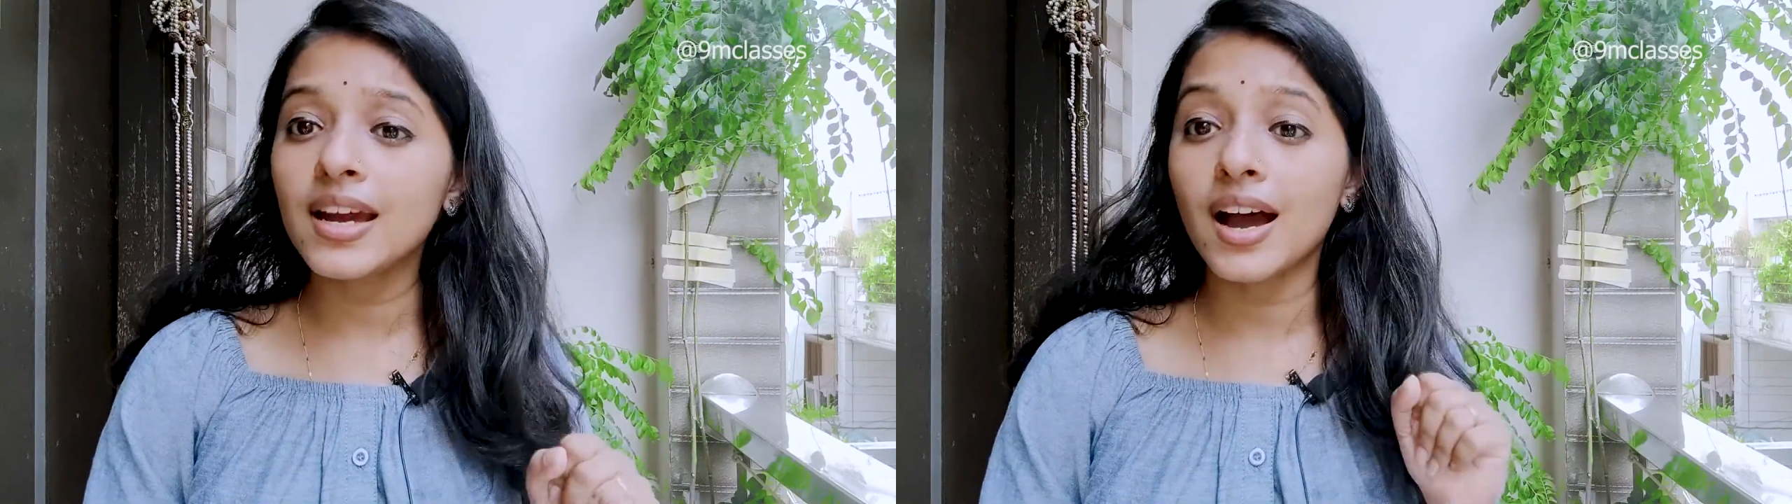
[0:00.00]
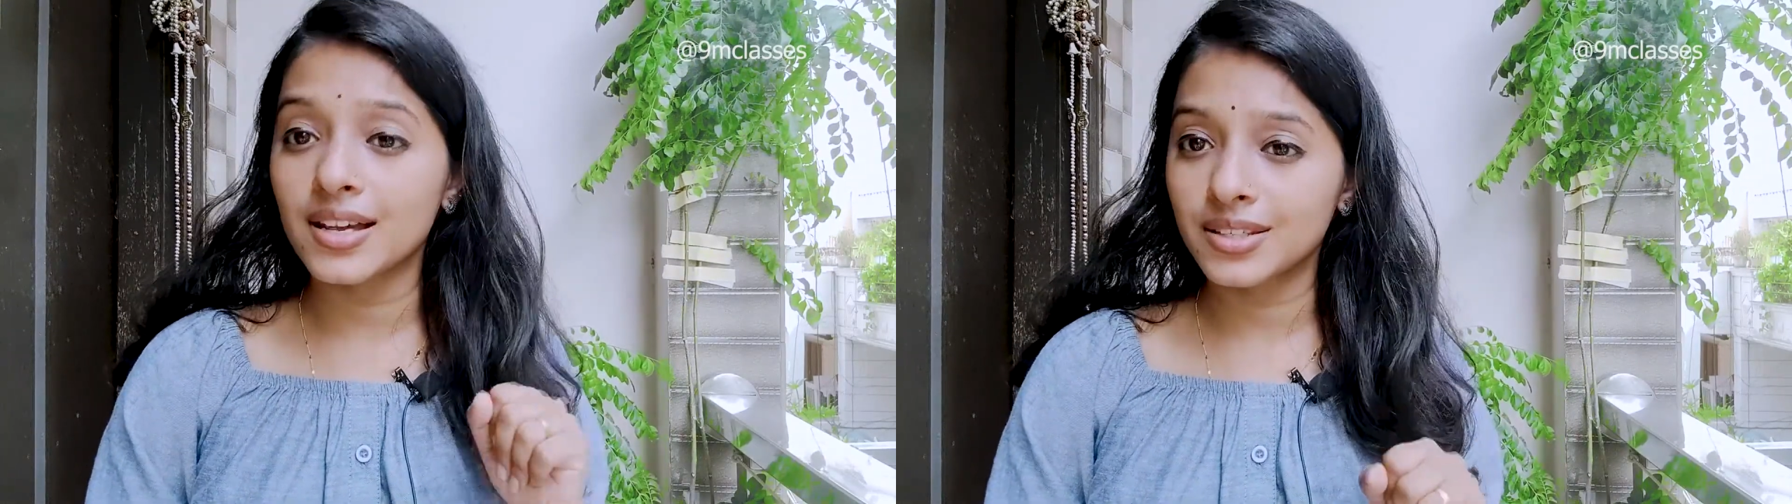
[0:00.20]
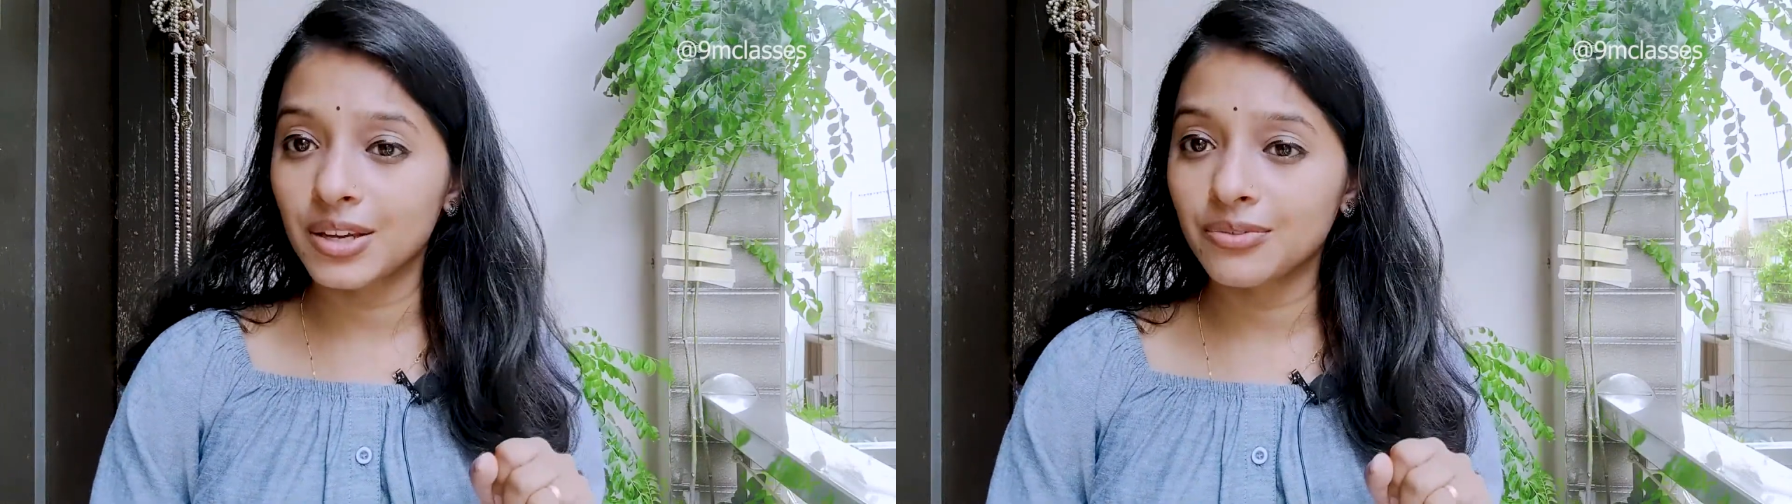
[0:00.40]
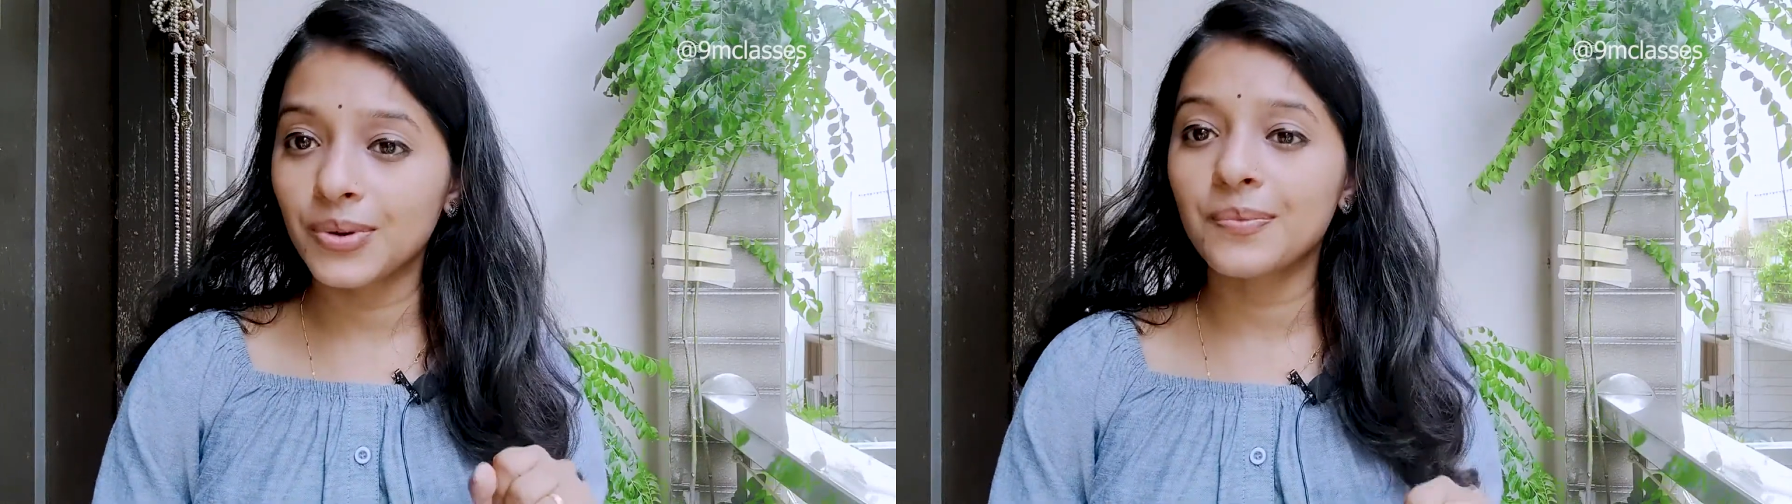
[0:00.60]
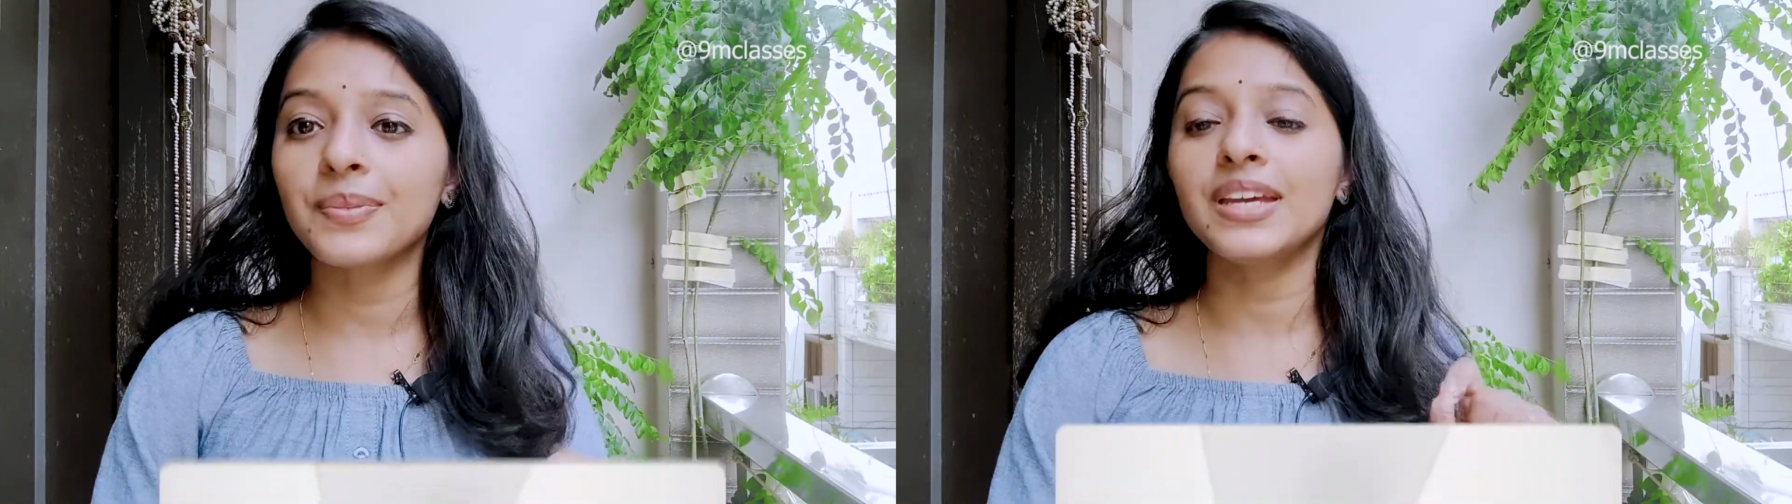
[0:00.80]
asking
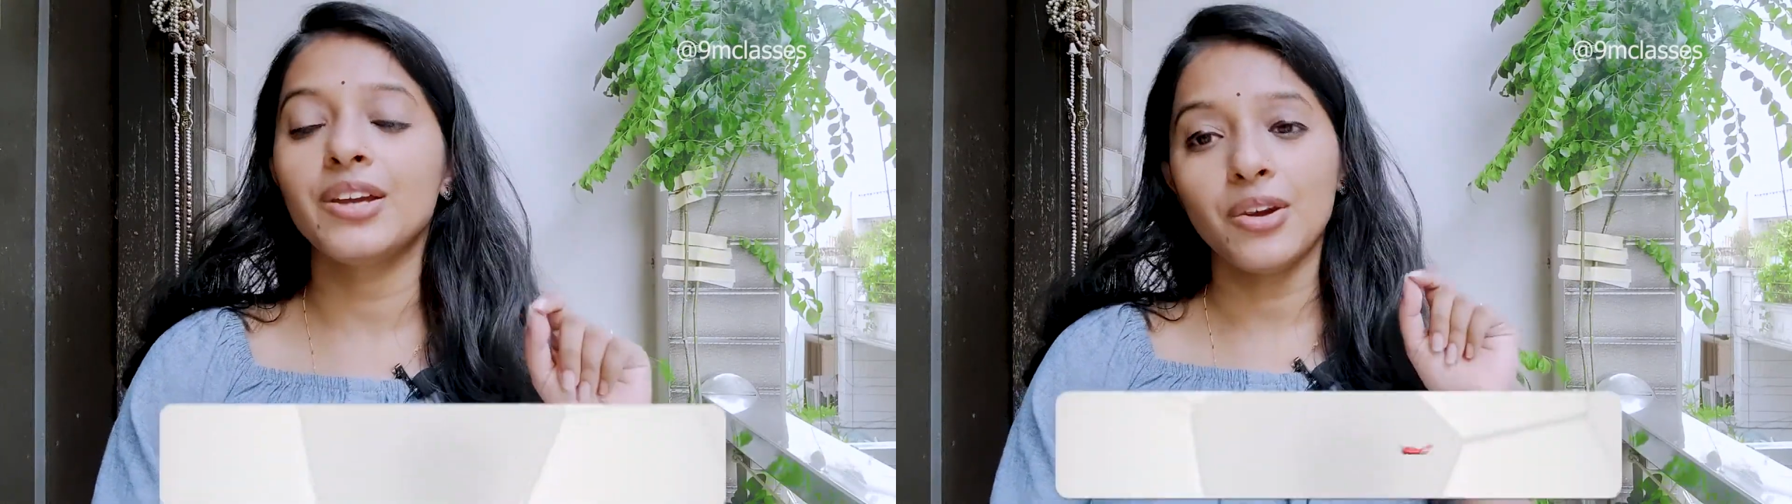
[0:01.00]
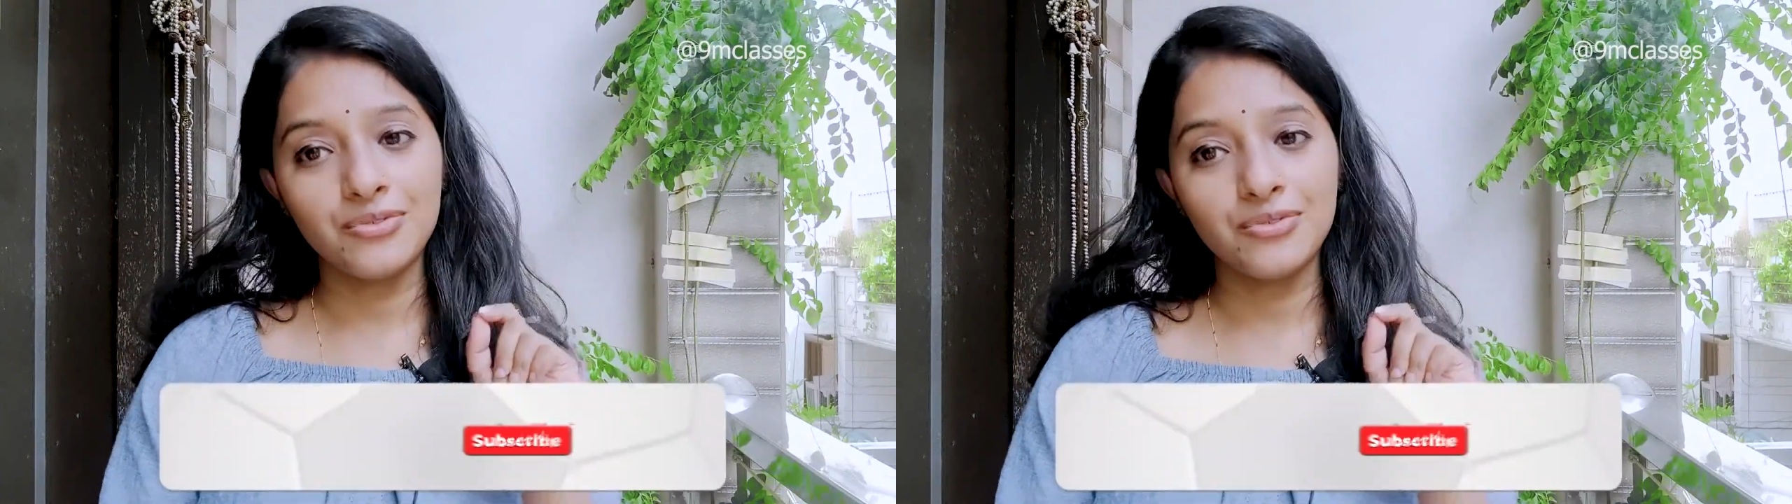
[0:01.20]
for me